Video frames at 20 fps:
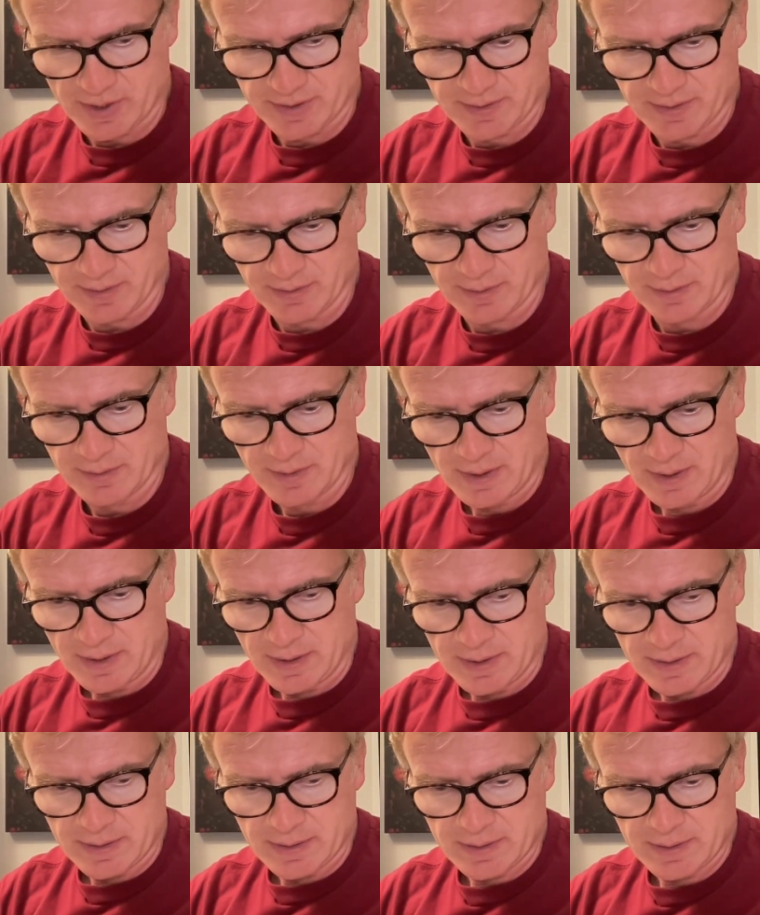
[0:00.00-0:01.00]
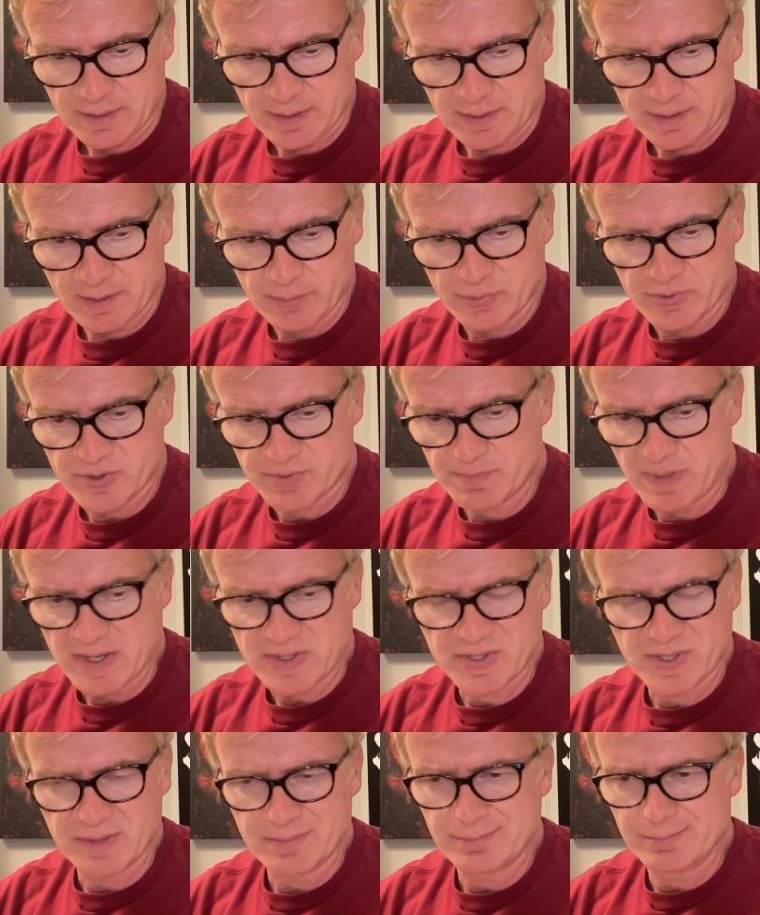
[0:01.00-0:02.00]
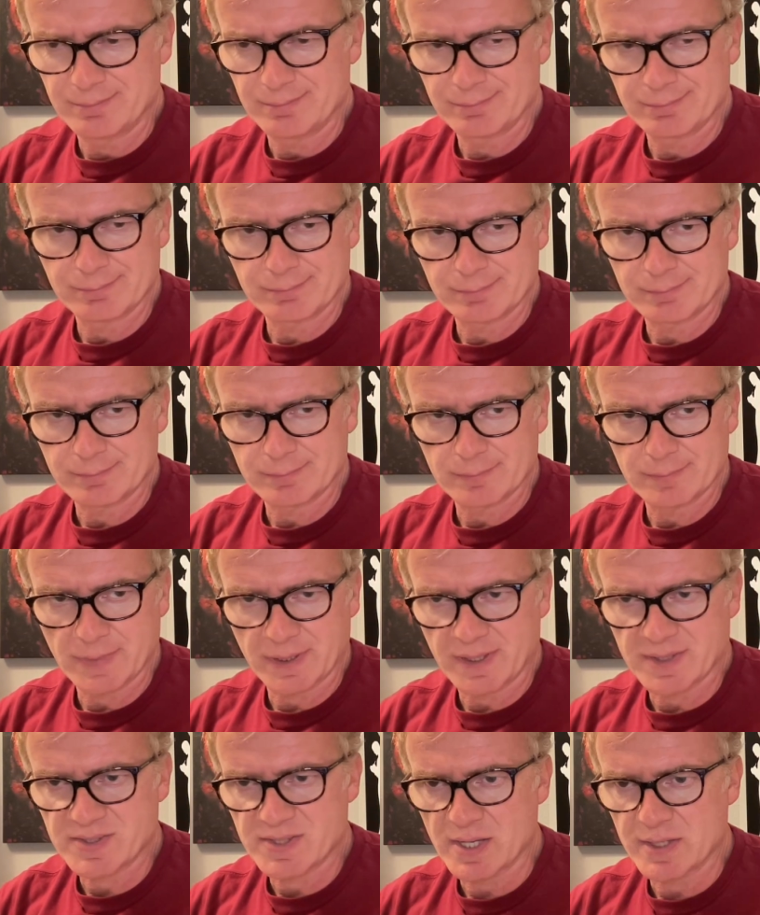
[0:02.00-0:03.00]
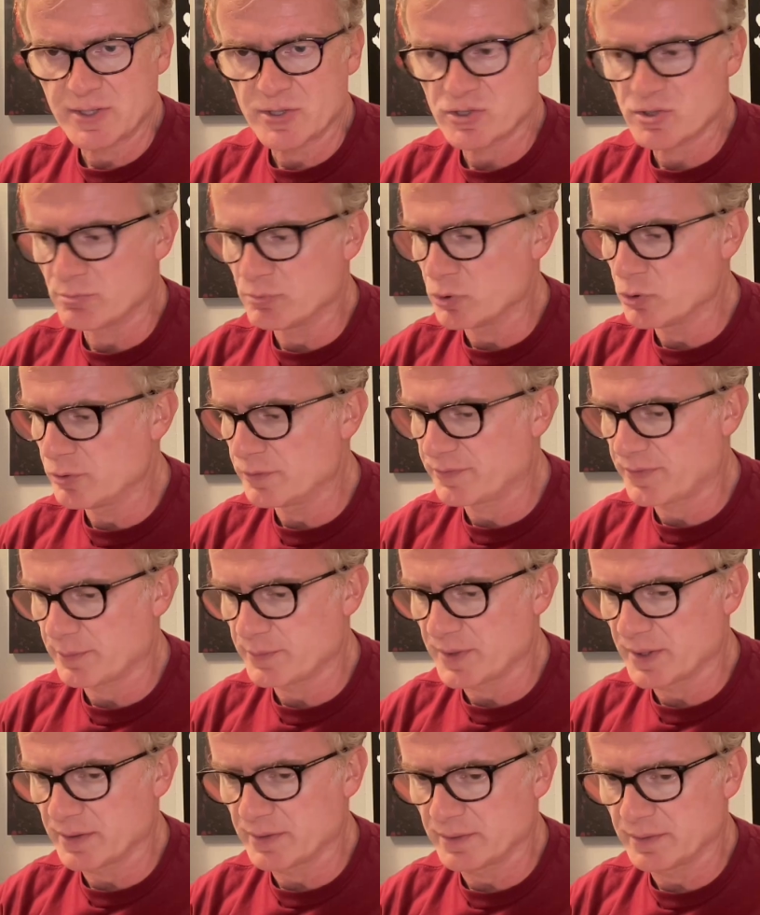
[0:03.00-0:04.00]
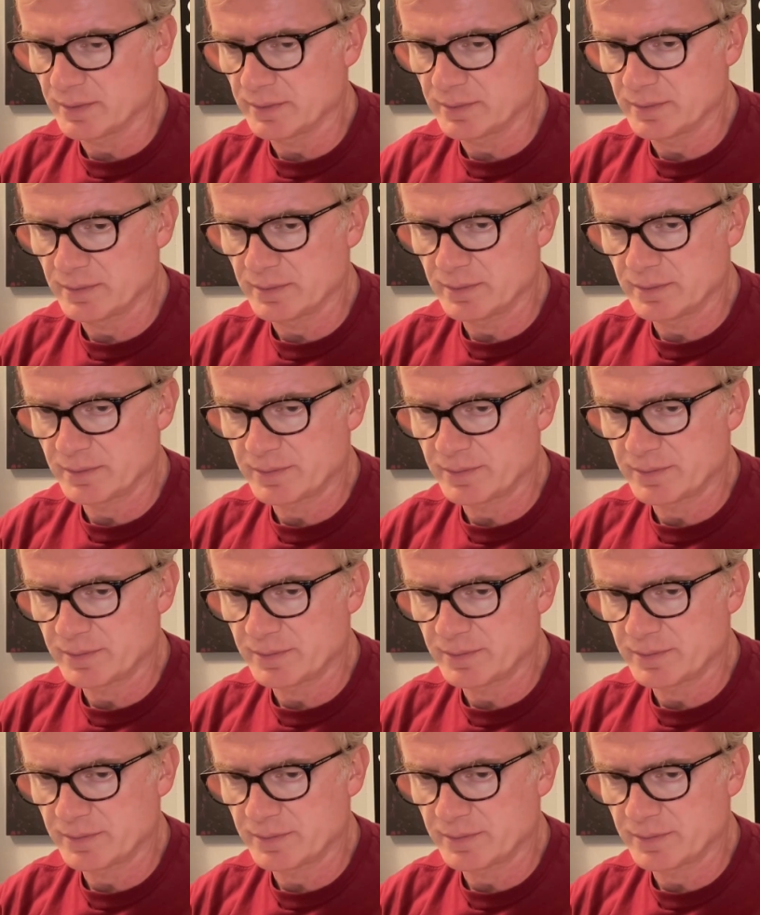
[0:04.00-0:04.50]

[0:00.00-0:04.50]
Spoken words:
Like it was basically, I guess, 10 years removed from the